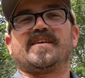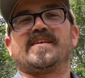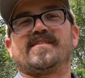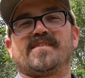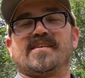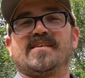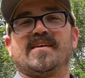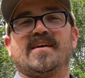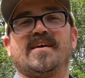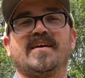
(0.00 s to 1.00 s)
easy
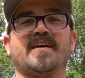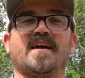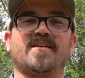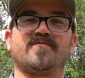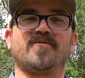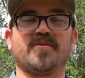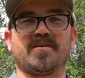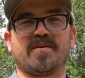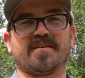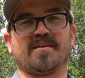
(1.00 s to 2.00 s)
and folding
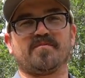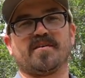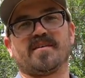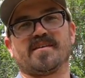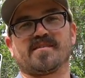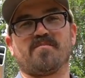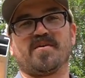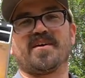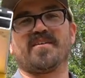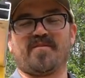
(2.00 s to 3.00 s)
it back up is a
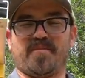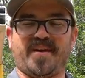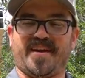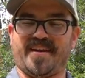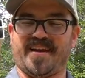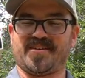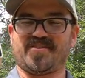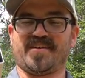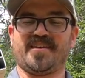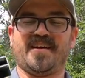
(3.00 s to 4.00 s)
bit of a pain
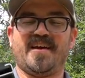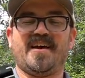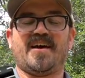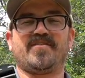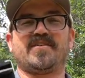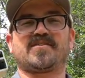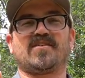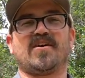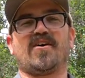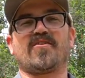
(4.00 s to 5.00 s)
actually. I found it's a
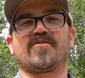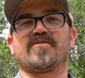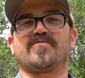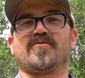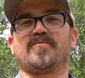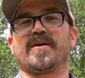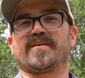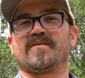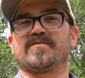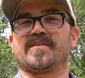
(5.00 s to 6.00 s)
lot harder to fold
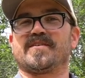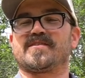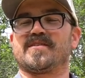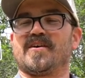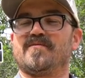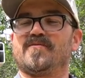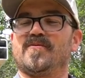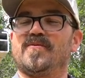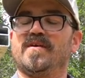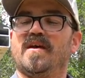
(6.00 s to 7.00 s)
back up than it is to
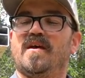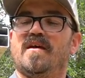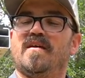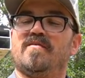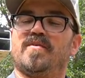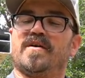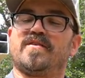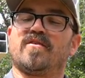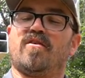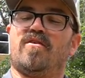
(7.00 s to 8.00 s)
unfold, but
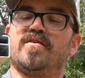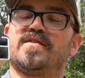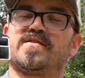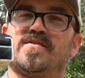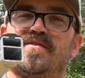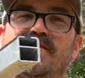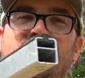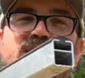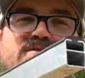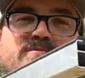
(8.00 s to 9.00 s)
there are all these little
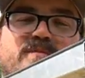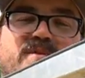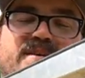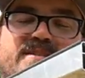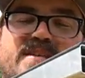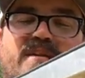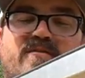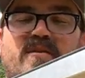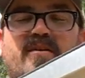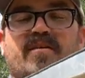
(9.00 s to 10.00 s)
leaf spring buttons
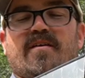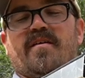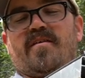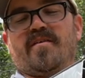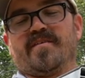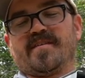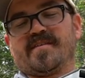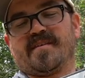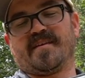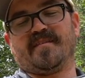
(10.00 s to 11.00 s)
everywhere on this
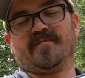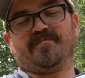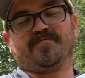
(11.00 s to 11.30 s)
thing.